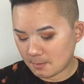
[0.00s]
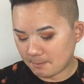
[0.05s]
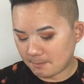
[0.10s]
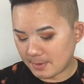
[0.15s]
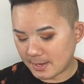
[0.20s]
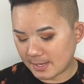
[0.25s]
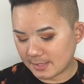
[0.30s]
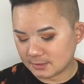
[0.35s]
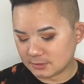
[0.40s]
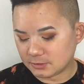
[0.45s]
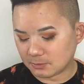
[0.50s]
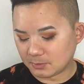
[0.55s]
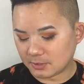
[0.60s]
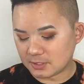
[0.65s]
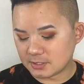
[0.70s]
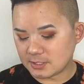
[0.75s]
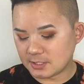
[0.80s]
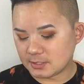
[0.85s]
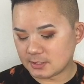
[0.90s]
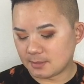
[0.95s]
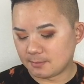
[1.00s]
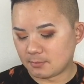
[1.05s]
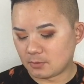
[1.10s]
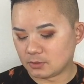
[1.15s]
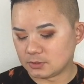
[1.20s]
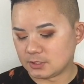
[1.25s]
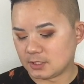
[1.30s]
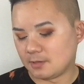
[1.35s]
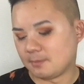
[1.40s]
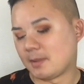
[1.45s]
But so we're going to take the
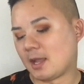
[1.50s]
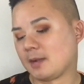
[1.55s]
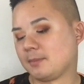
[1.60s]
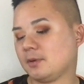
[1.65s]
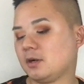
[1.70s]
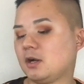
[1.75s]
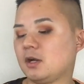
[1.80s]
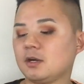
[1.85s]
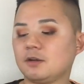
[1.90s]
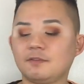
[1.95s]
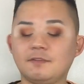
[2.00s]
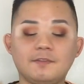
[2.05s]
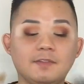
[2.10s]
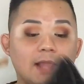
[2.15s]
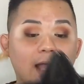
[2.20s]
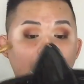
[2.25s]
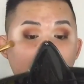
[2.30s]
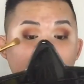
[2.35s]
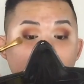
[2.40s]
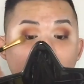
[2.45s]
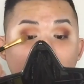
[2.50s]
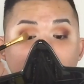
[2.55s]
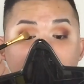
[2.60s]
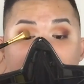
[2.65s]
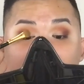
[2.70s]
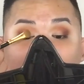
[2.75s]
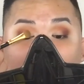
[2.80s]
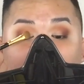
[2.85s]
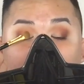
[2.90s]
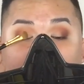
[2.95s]
Molten Magma on a flat brush
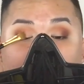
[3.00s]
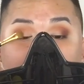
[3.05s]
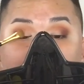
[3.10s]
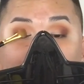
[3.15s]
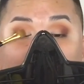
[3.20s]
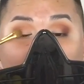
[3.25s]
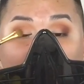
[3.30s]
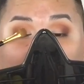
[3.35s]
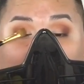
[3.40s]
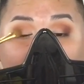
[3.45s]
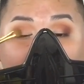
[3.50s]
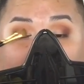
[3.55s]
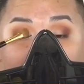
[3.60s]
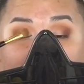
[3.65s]
and kind of just pack it